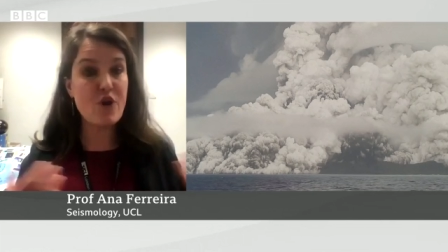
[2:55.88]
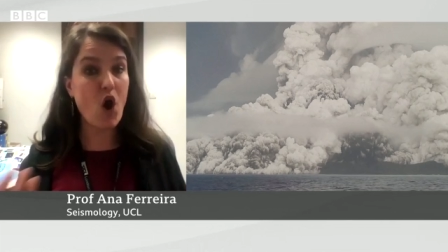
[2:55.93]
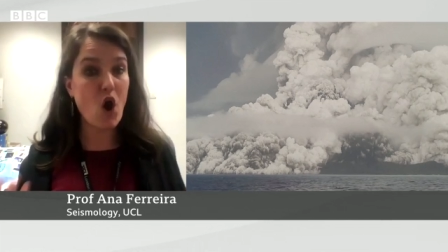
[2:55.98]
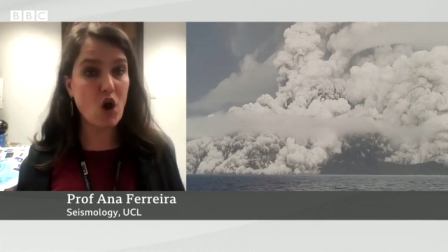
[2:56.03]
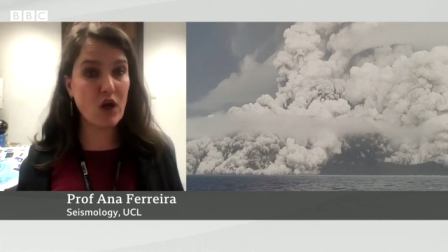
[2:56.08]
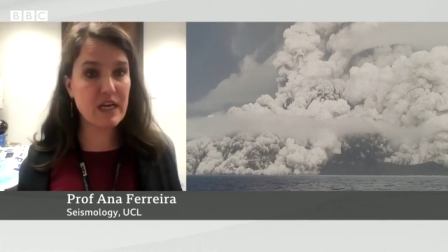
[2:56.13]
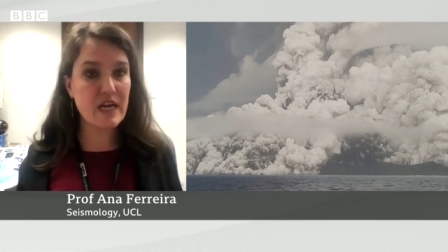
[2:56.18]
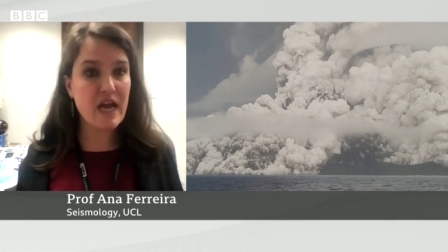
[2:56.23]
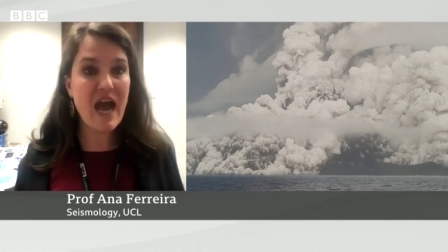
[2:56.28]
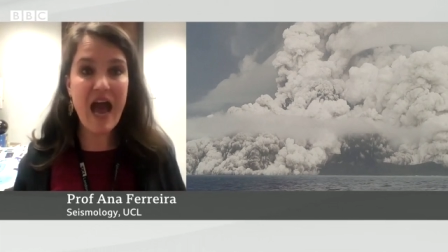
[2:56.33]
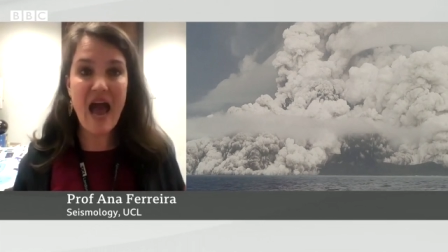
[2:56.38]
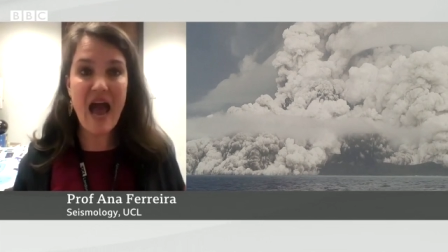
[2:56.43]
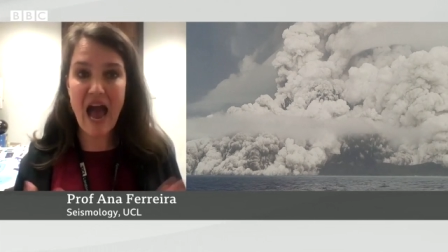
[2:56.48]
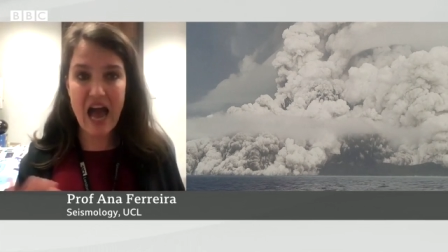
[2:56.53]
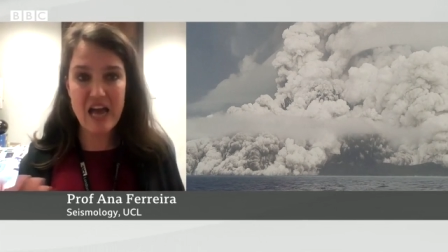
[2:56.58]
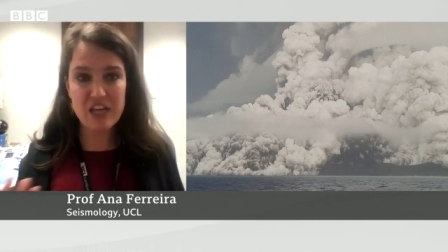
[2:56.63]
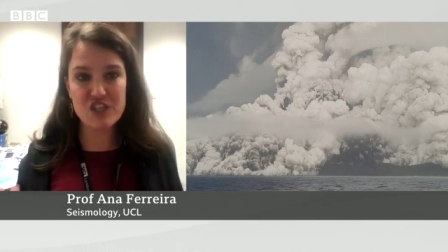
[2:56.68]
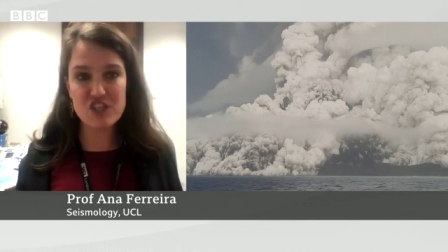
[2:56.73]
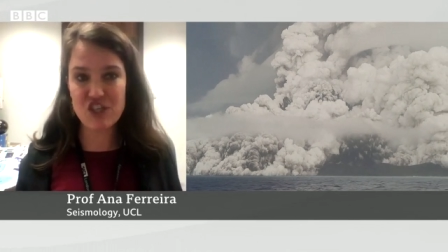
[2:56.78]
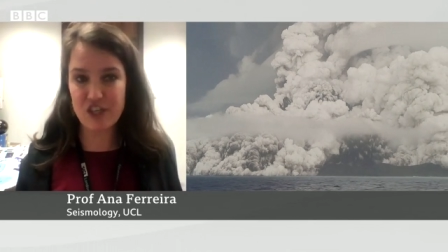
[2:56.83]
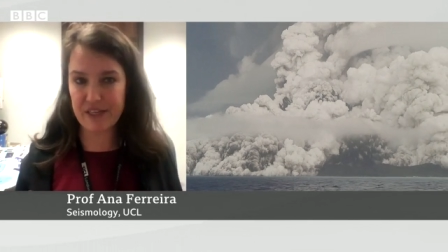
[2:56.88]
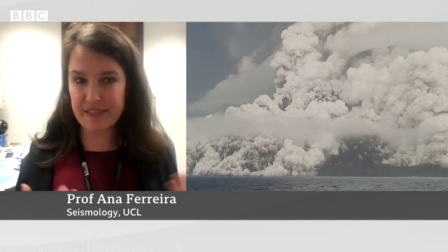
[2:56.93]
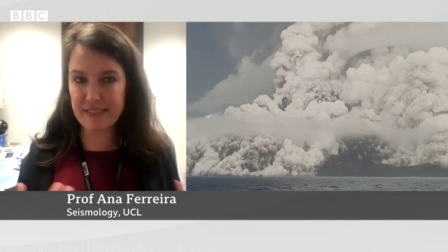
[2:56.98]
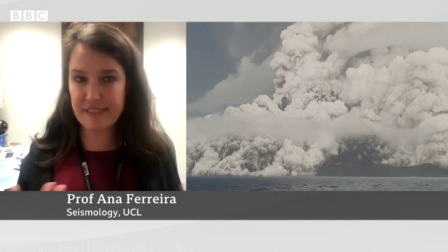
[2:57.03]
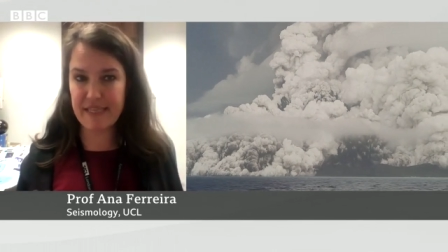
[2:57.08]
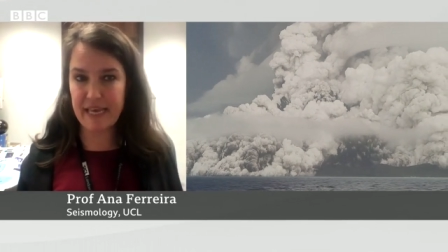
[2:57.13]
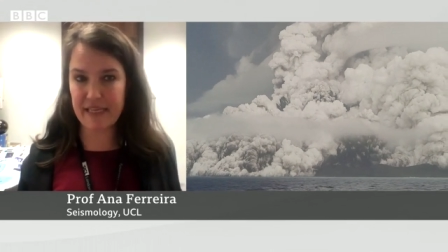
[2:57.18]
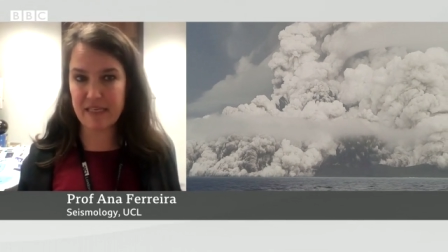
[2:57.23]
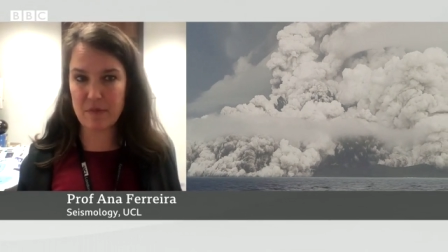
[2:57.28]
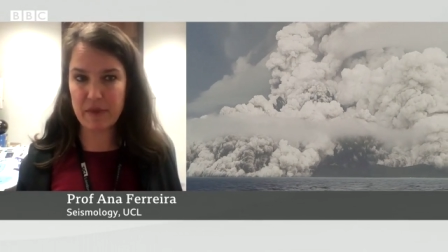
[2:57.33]
rock, ash and
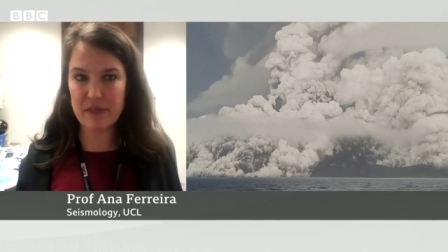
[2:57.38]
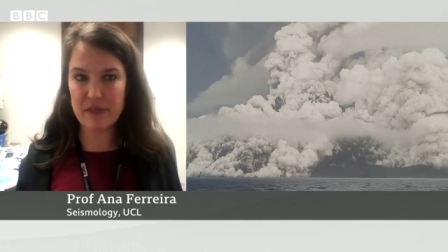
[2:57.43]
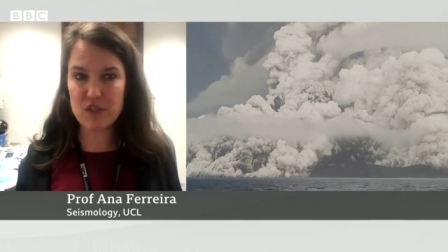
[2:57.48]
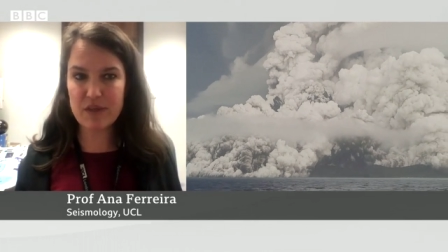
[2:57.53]
sediment.